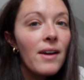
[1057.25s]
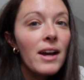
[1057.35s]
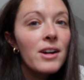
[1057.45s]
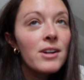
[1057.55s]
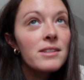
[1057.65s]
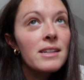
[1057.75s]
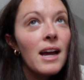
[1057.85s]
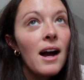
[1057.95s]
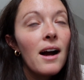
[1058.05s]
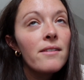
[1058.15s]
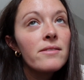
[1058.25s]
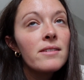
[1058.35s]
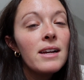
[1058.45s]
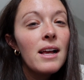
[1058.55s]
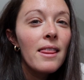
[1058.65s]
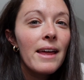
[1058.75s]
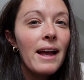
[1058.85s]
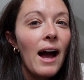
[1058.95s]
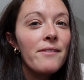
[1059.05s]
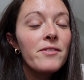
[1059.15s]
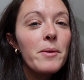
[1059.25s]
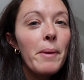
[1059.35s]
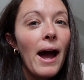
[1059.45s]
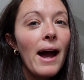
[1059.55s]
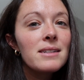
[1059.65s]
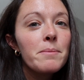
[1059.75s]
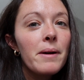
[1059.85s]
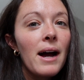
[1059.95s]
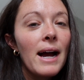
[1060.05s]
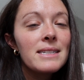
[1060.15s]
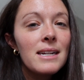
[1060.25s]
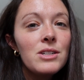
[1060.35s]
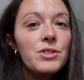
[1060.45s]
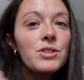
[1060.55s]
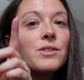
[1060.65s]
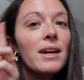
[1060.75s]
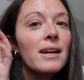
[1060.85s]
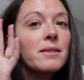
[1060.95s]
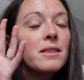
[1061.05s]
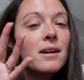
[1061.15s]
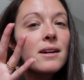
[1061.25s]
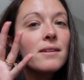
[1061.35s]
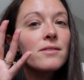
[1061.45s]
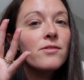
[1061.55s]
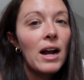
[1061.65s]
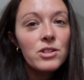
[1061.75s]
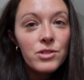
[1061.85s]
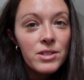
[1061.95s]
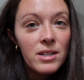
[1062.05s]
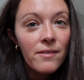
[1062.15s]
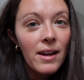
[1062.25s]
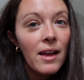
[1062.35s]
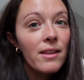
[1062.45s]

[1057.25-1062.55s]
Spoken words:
I currently have like half of it packed, but I didn't do like the fragile stuff yet.